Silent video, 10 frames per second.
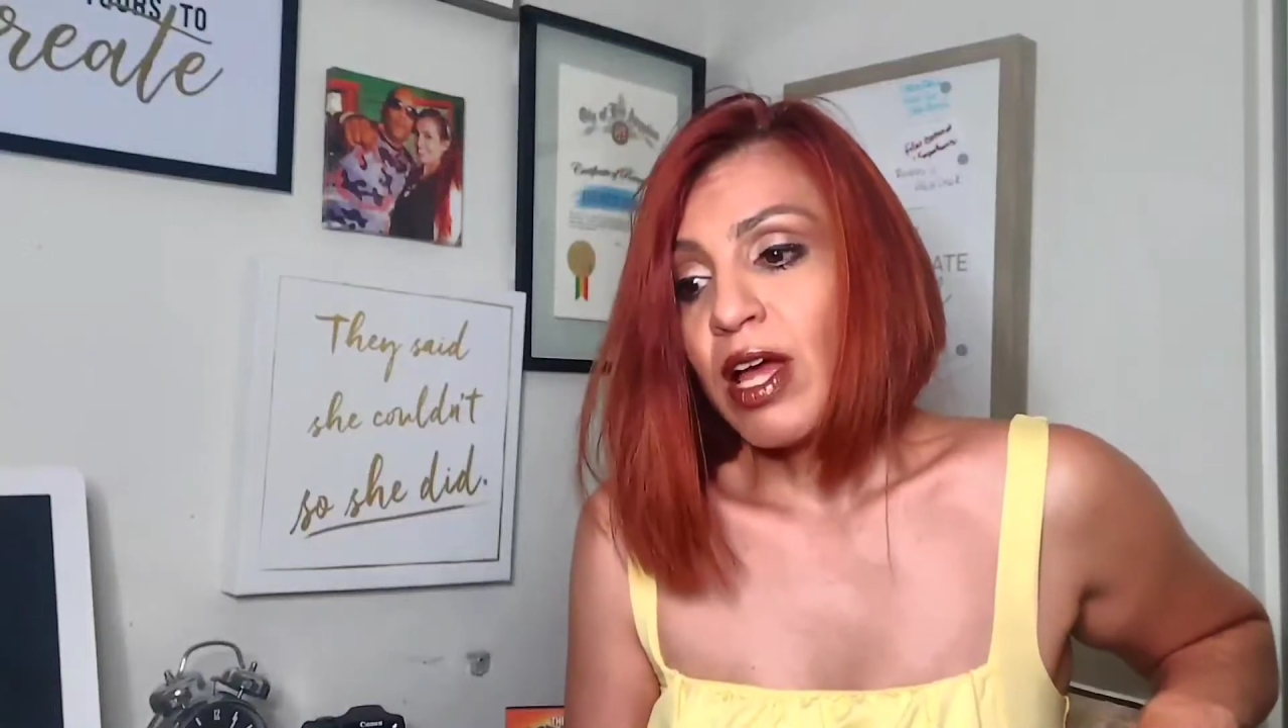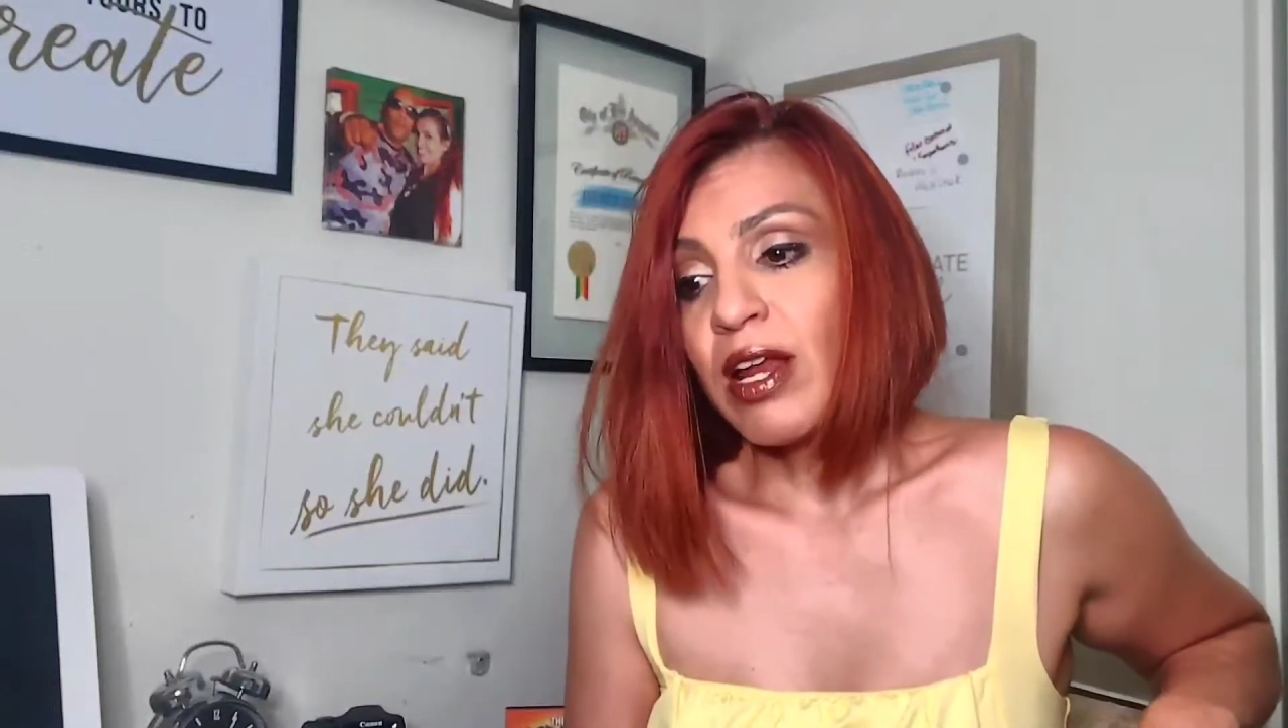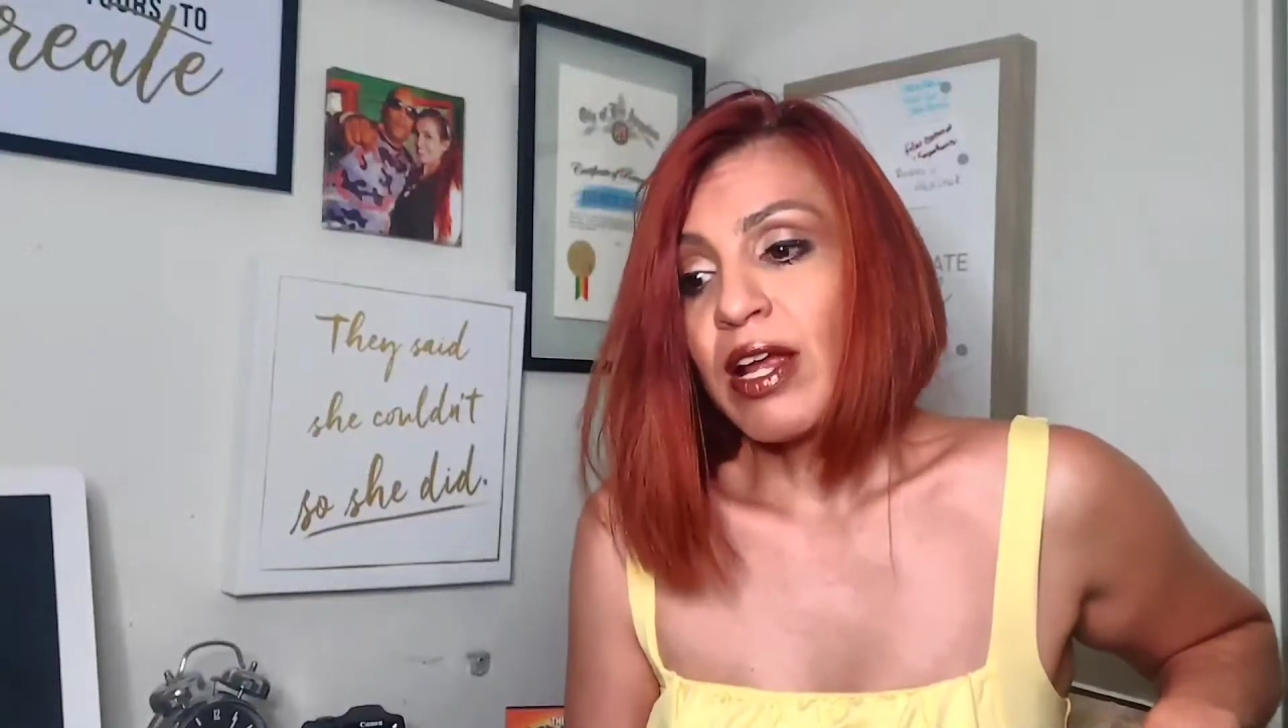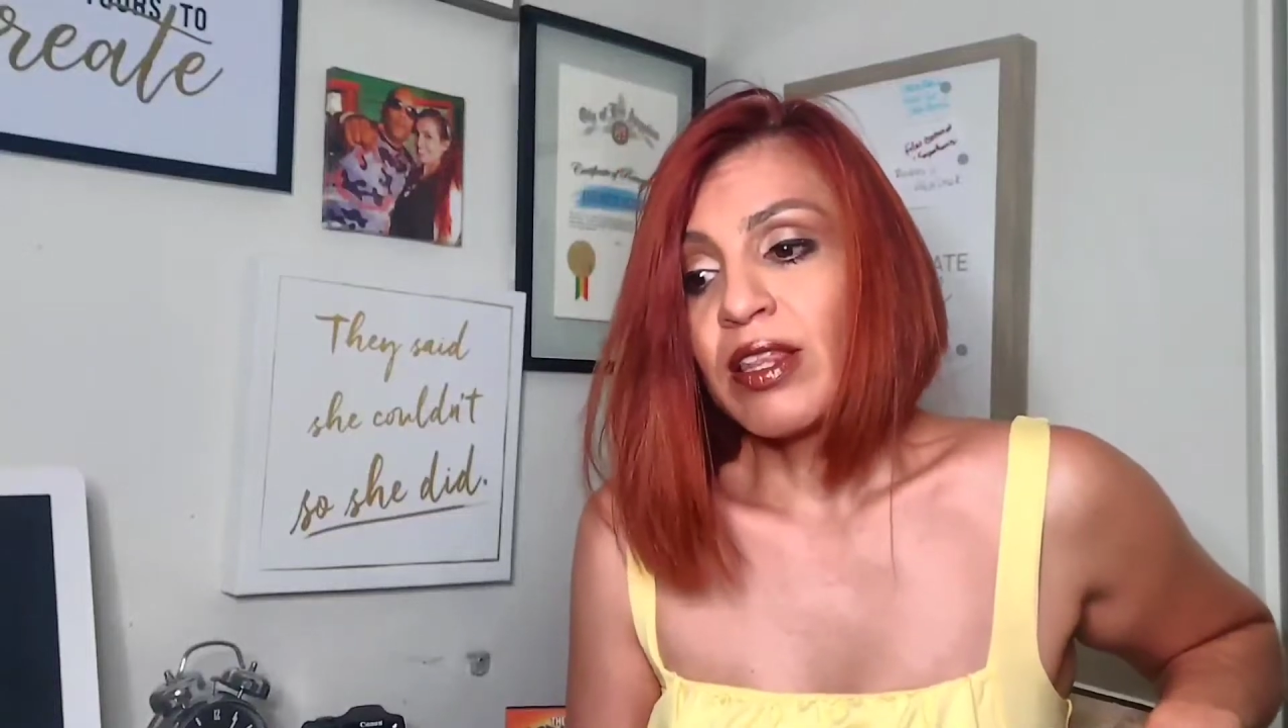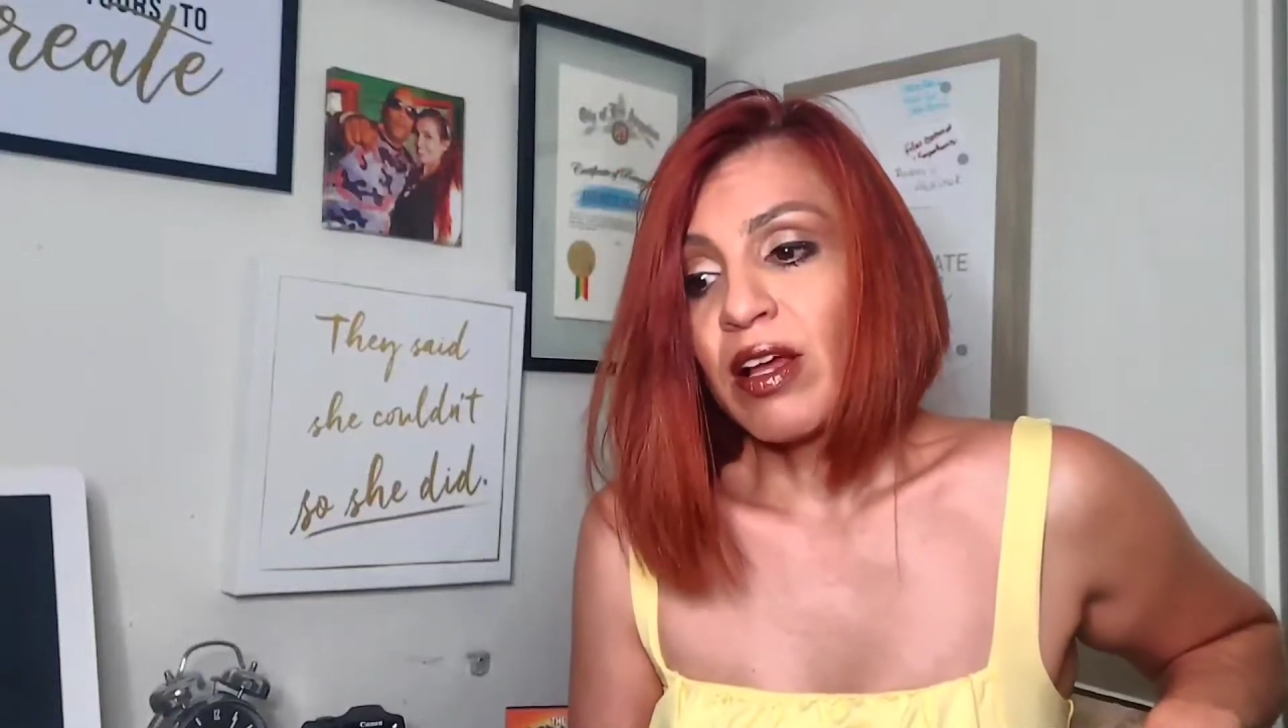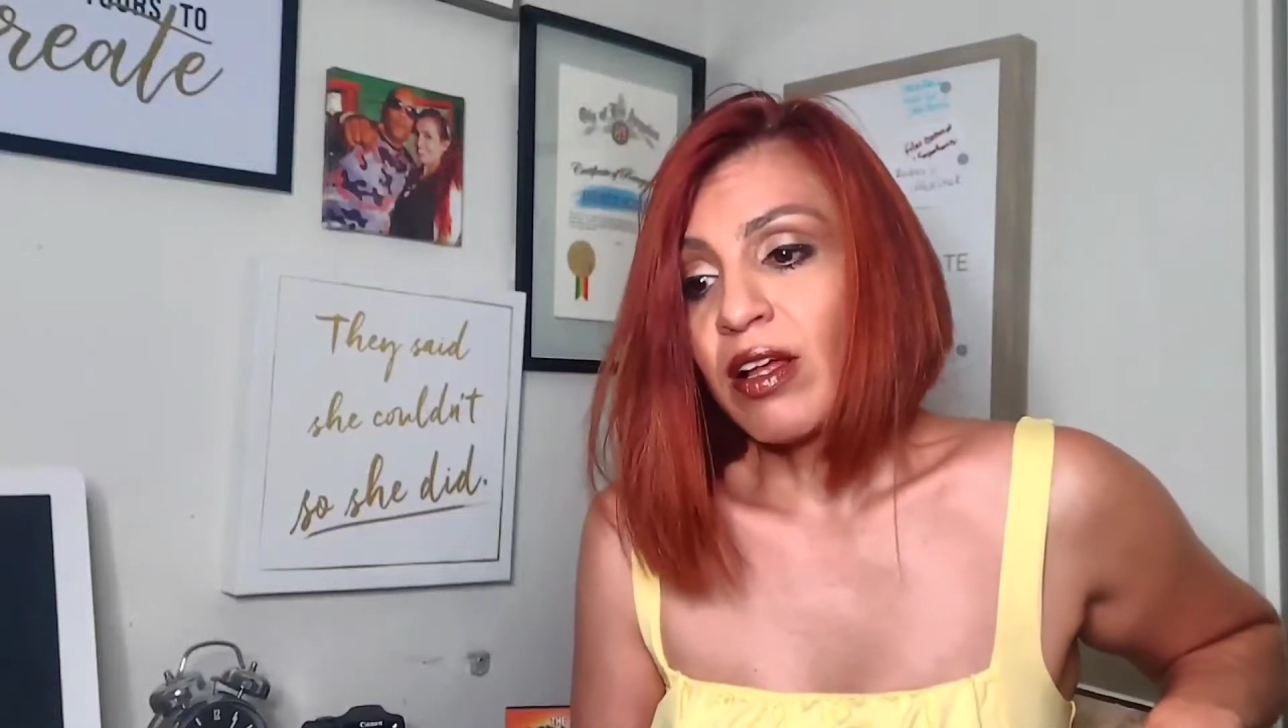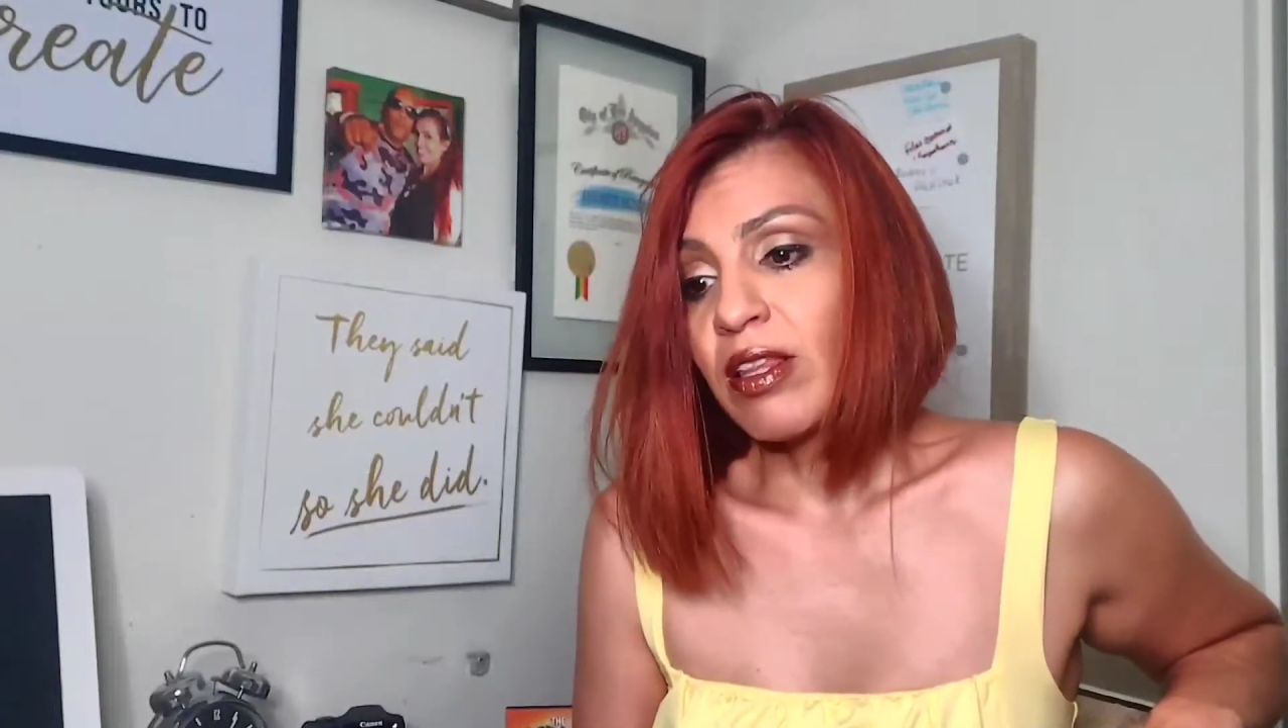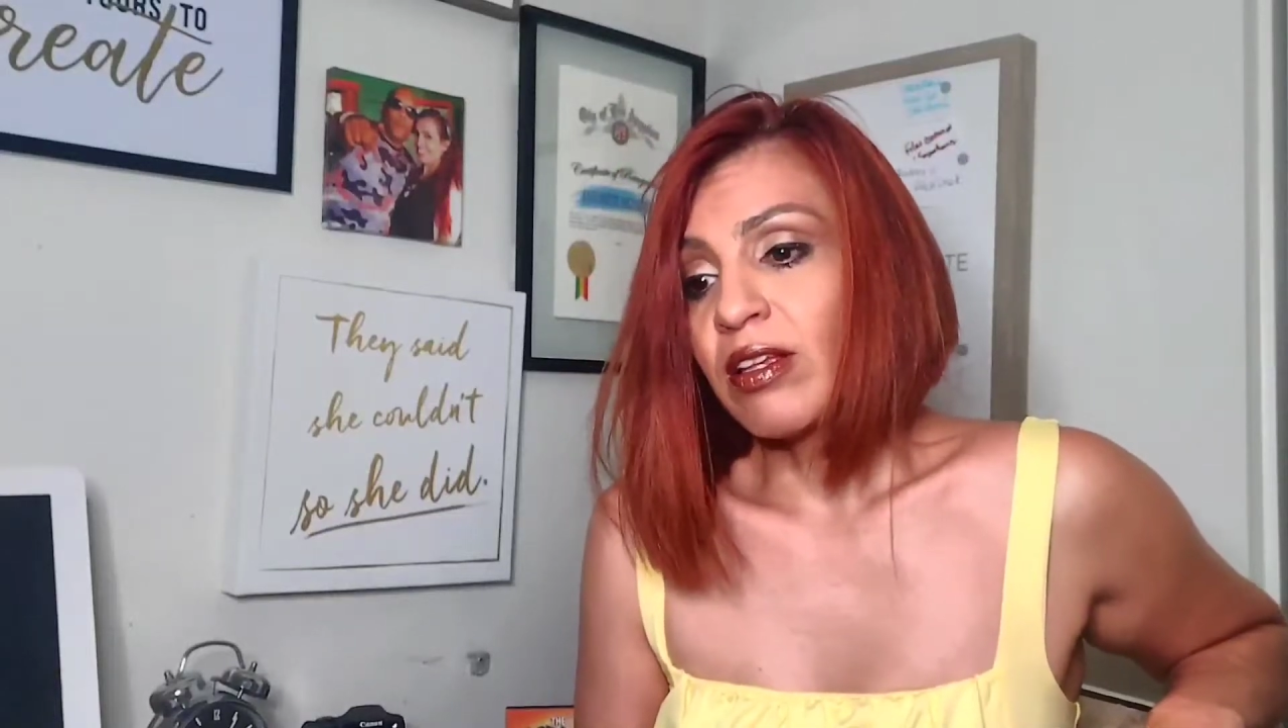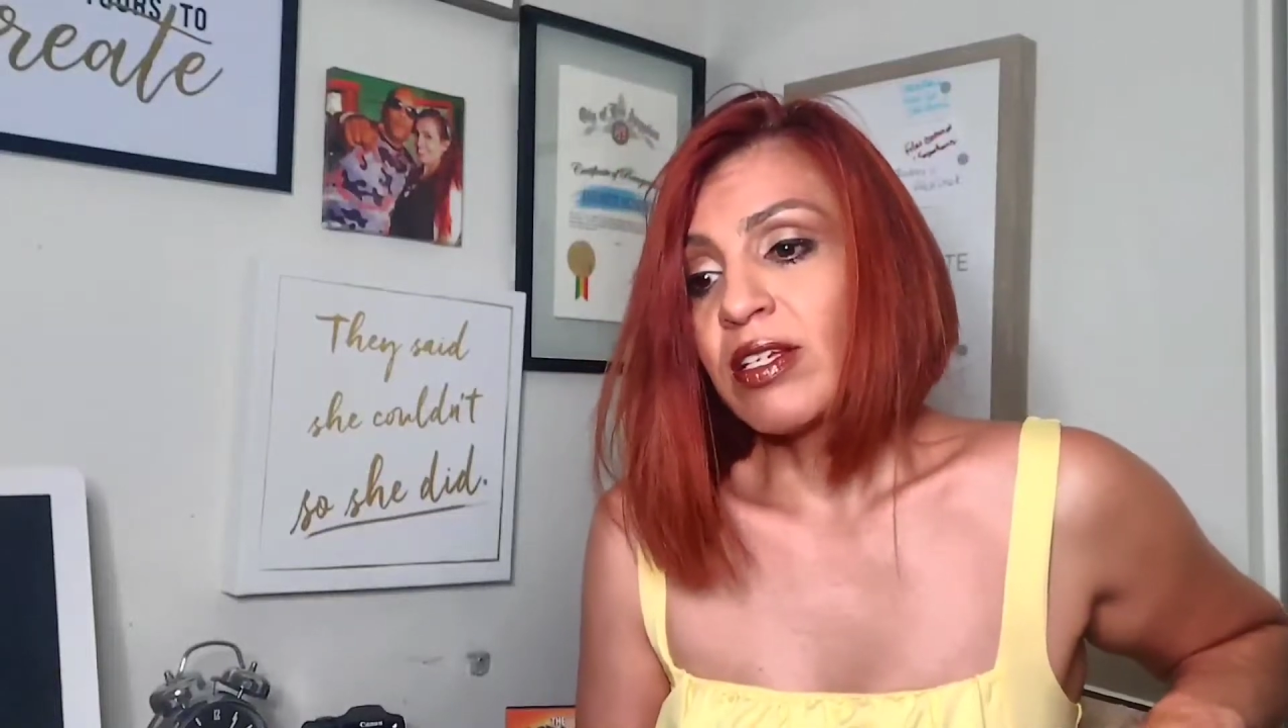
and I thought